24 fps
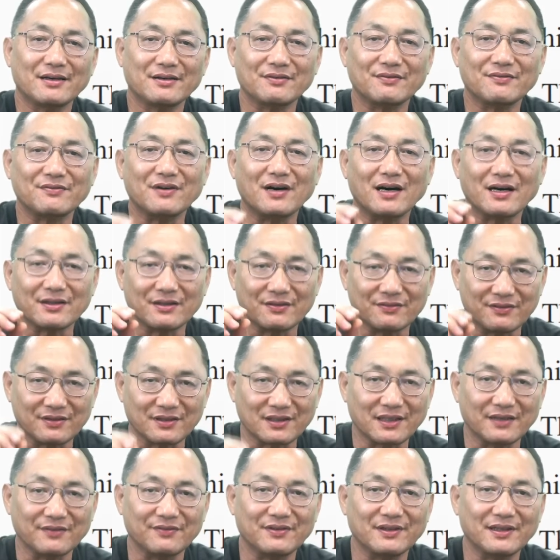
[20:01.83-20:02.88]
Father,
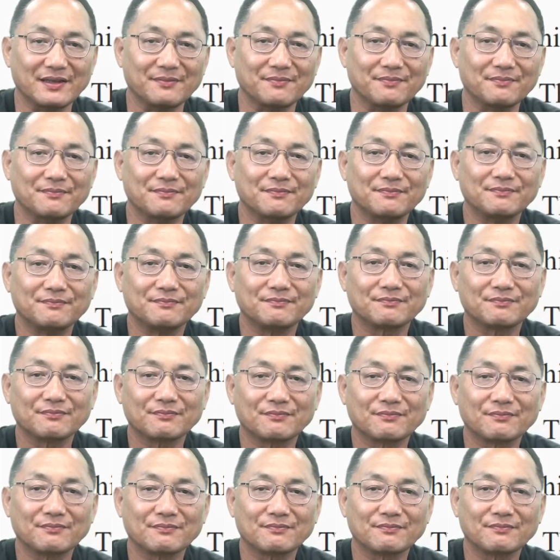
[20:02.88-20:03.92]
forgive them.
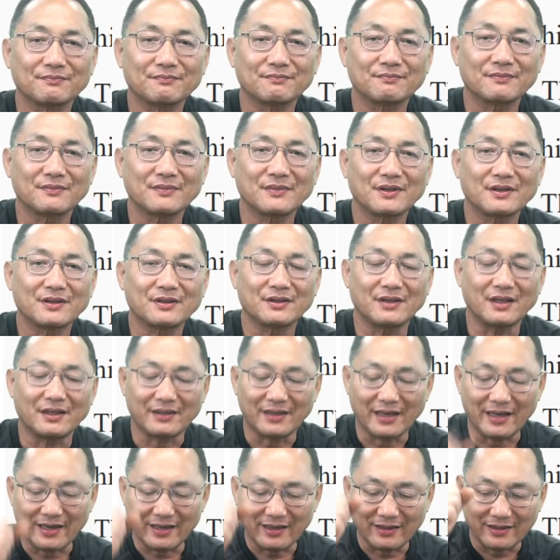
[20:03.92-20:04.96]

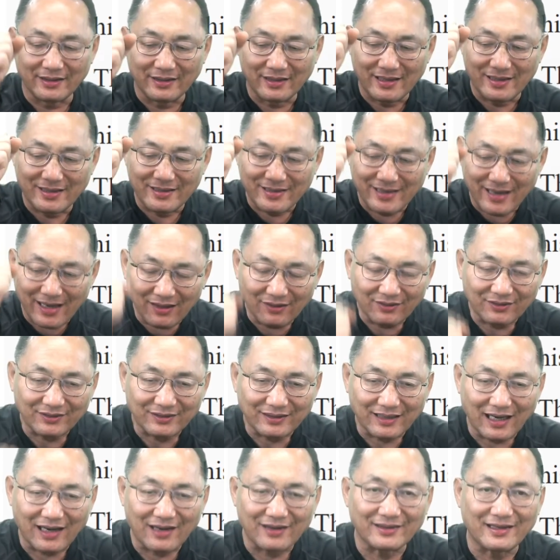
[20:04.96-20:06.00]
They knelt
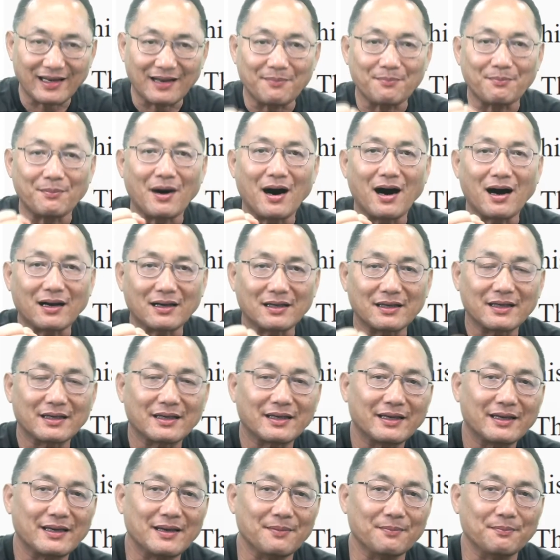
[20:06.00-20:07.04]
down and mocked
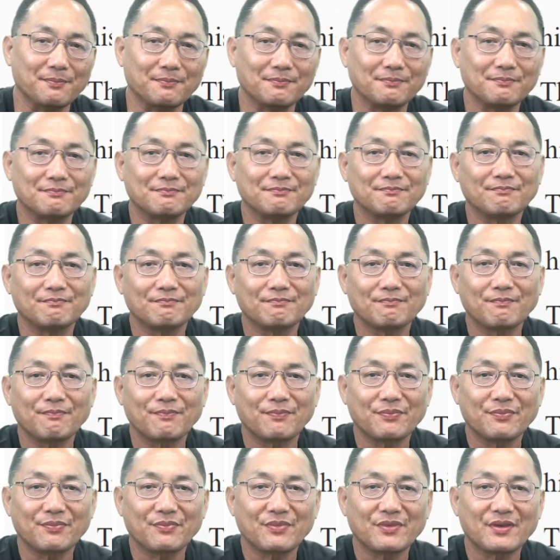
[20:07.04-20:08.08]
him.
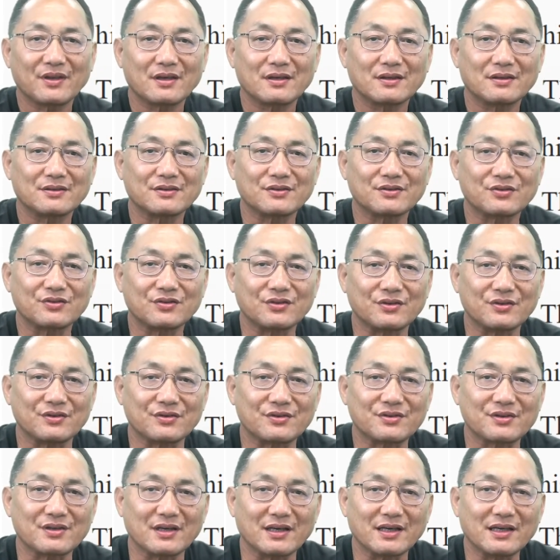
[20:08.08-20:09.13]
Jesus
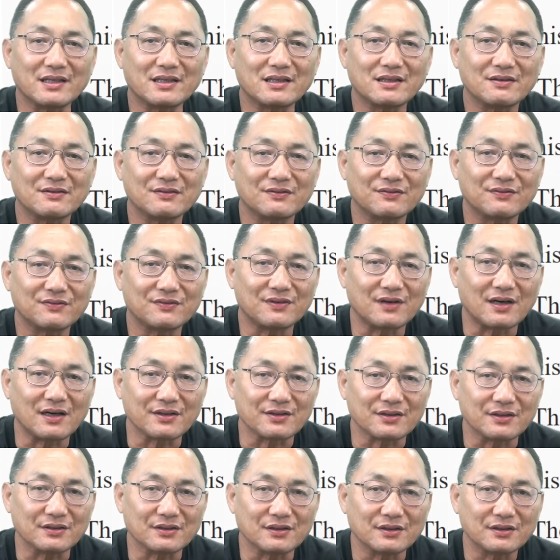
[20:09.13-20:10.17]
said,
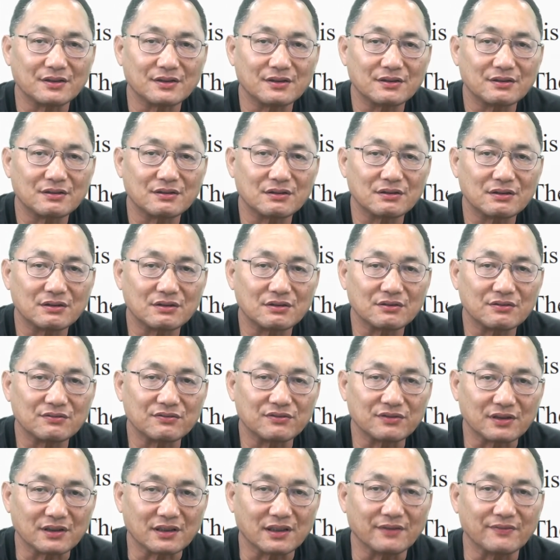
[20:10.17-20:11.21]
Father,
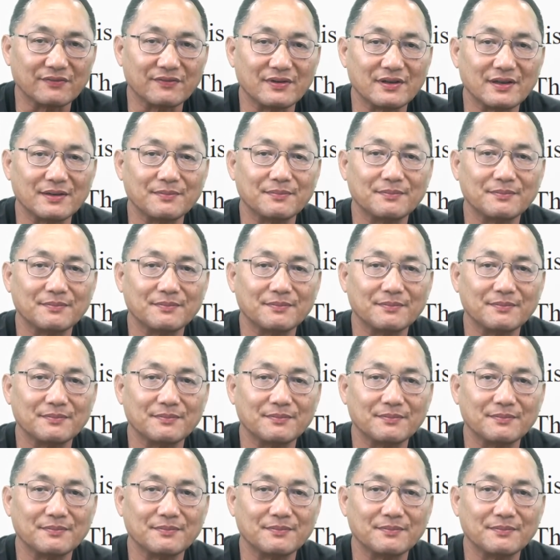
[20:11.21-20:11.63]
forgive them.